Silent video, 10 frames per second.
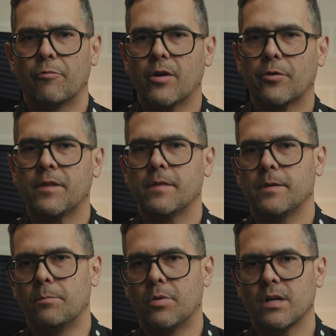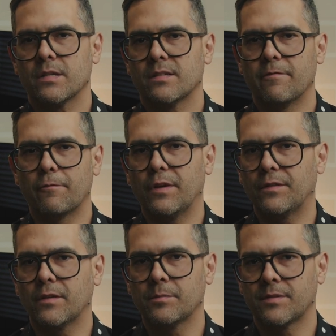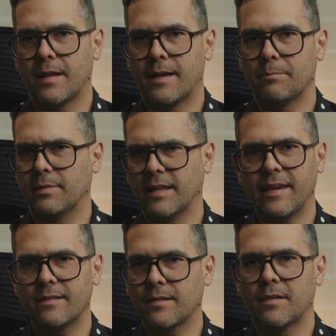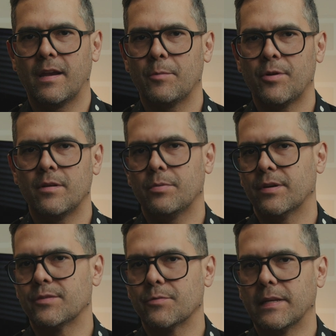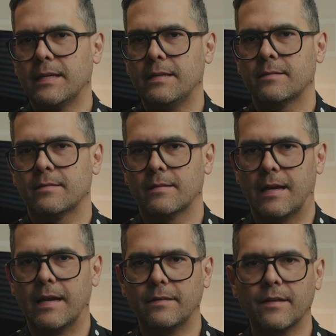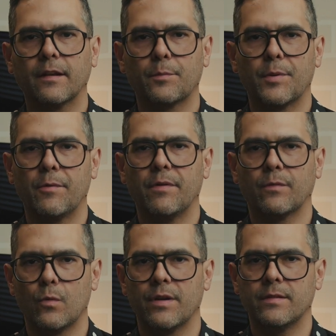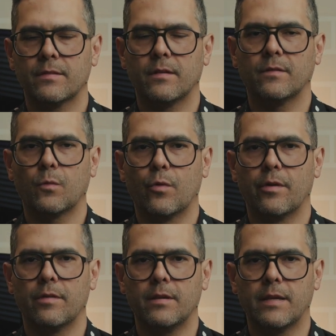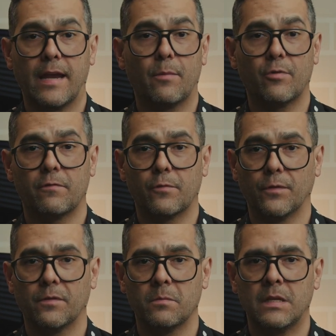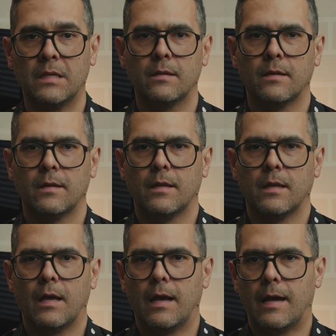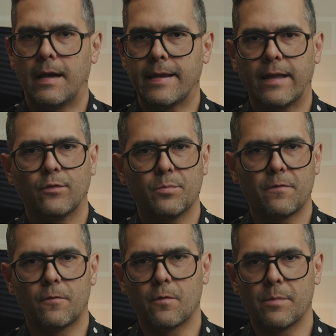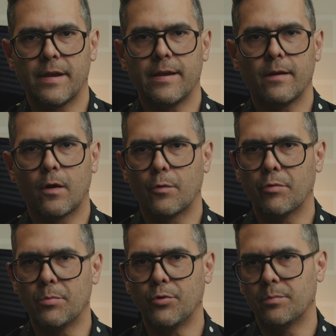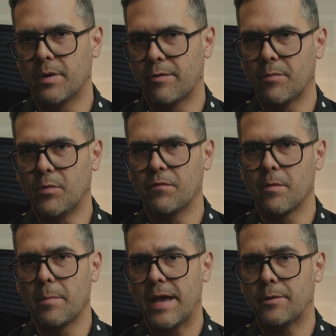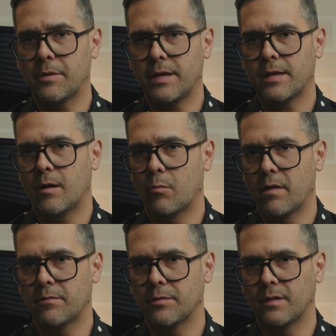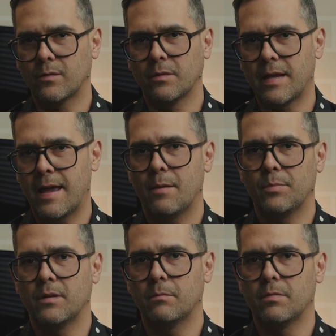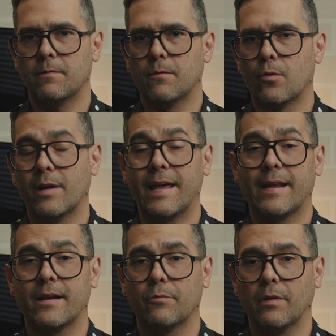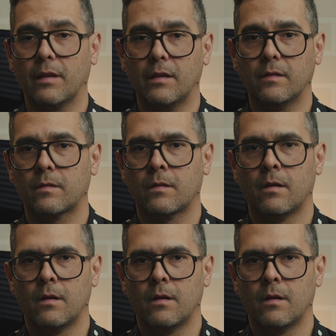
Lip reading: Regarding the bugs and freeze-ups that plagued this camera upon its release, I did experience one instance where the camera froze on me. I had to perform a hard reboot by removing the battery. However, this only happened before Leica released